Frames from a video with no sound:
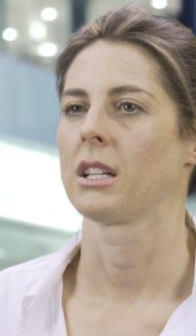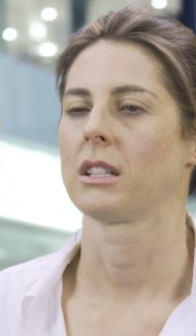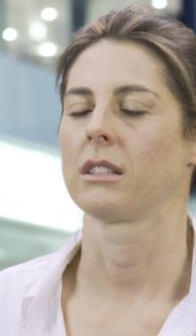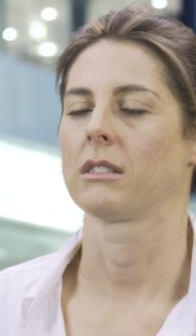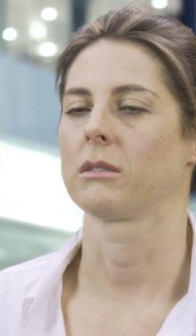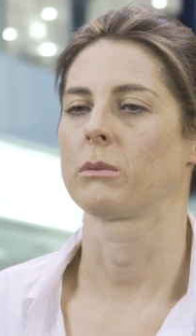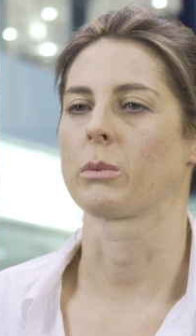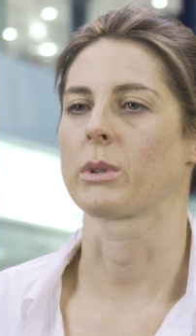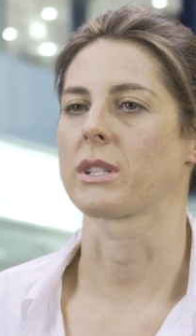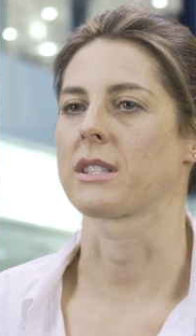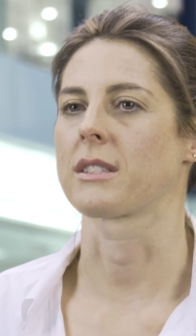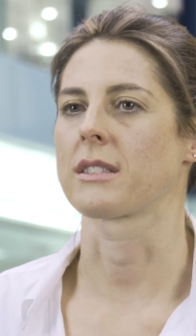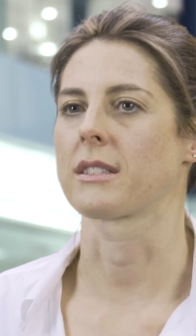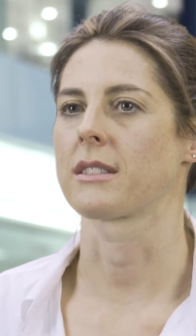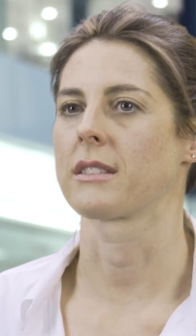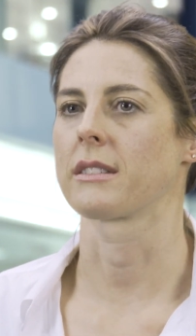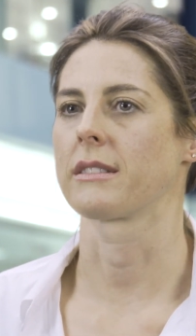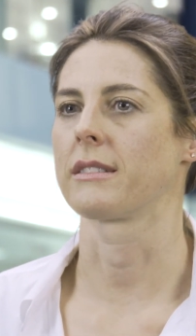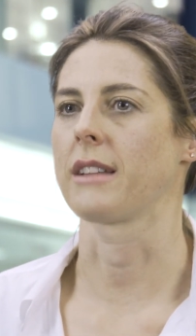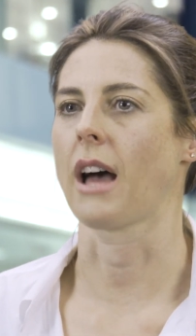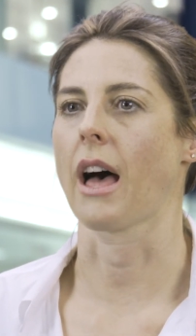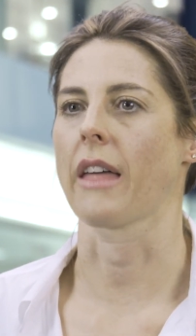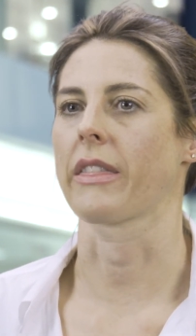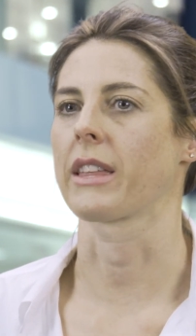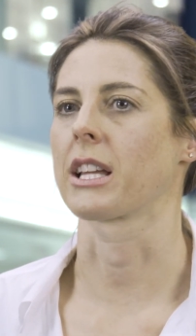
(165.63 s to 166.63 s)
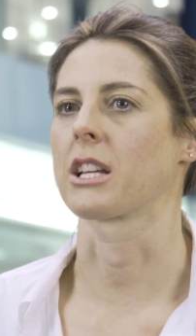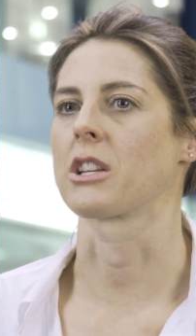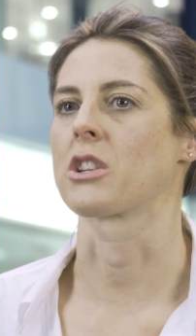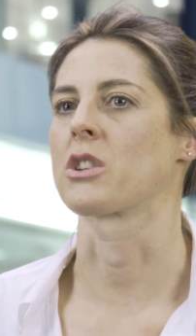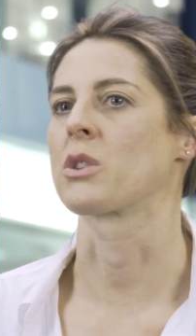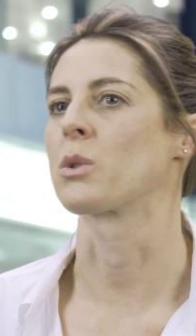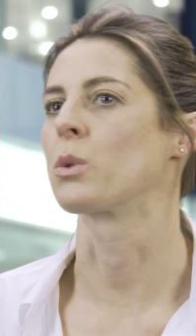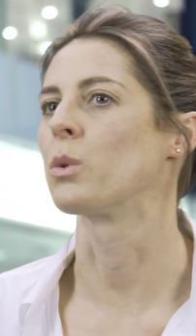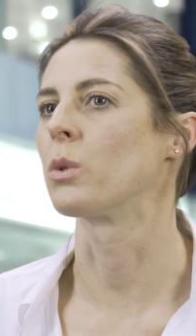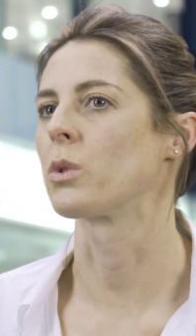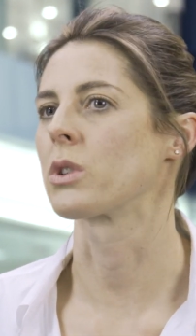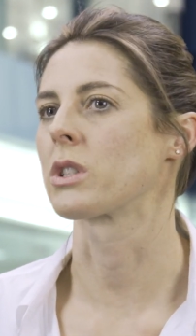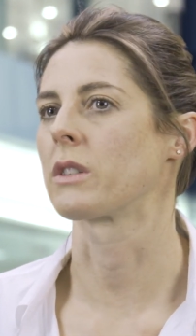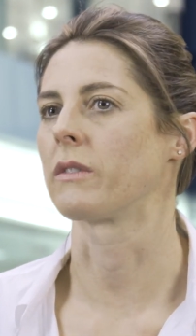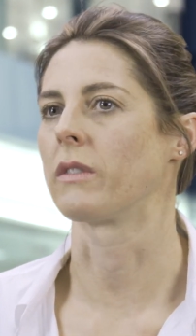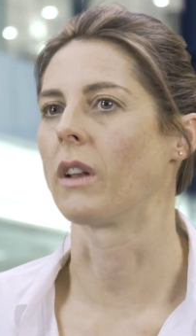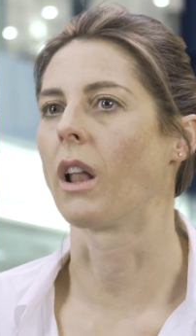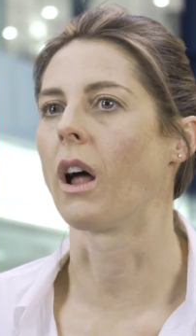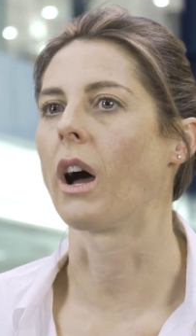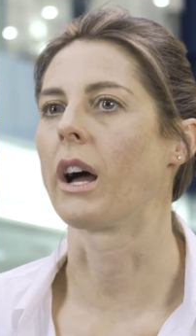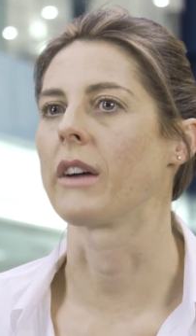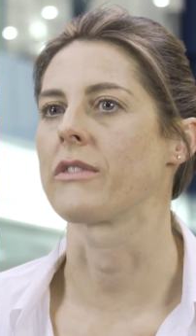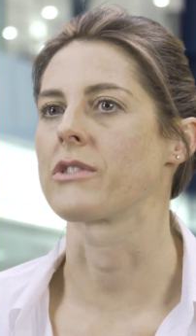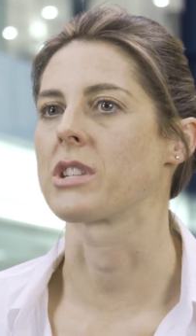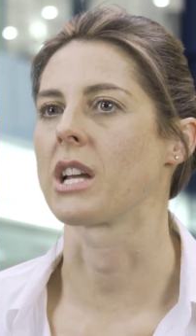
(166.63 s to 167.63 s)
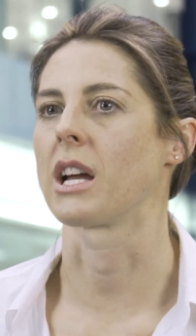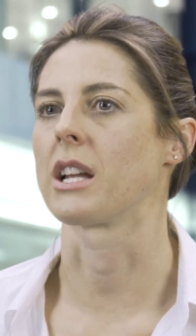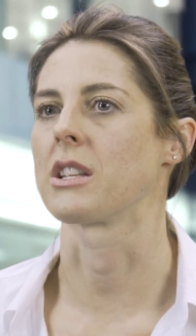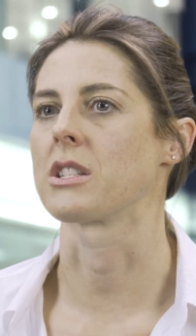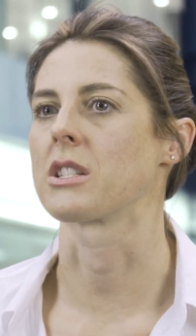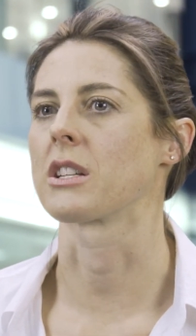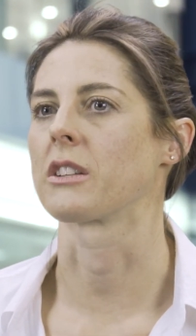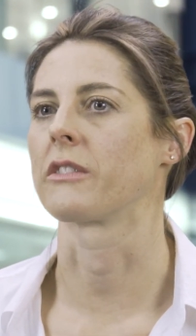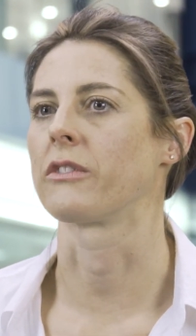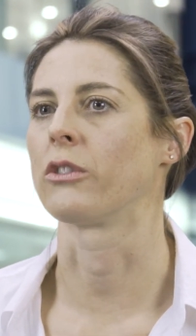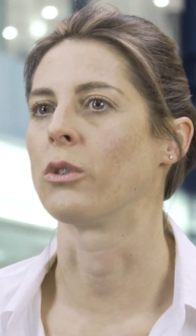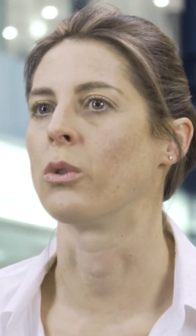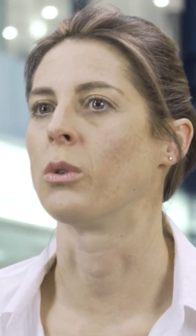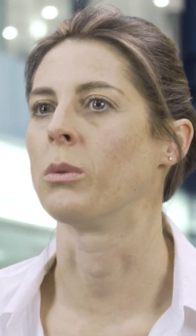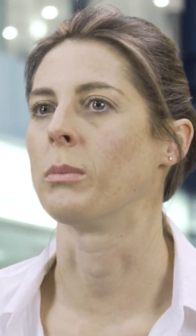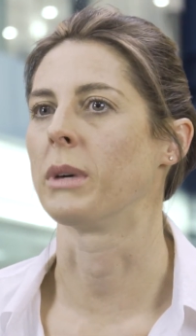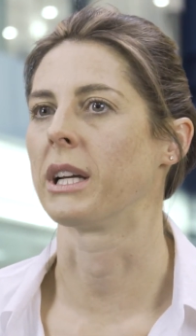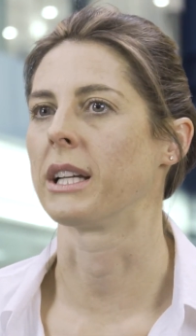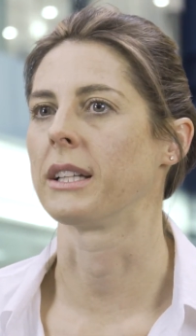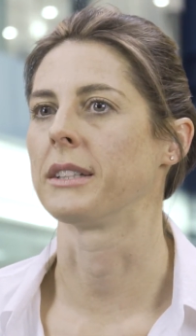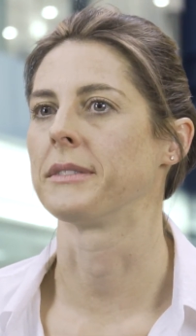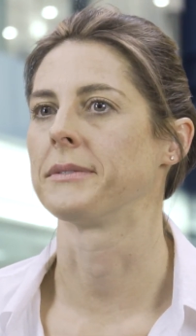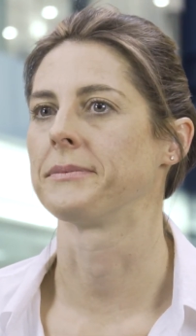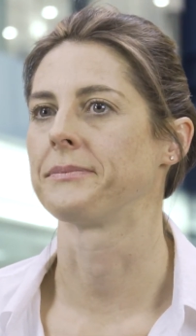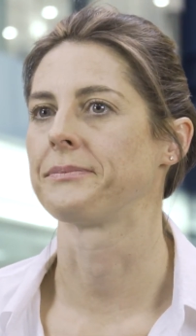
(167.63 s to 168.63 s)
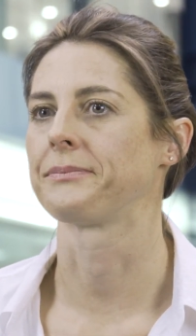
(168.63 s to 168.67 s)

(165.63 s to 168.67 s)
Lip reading: was nothing short of life-changing for me.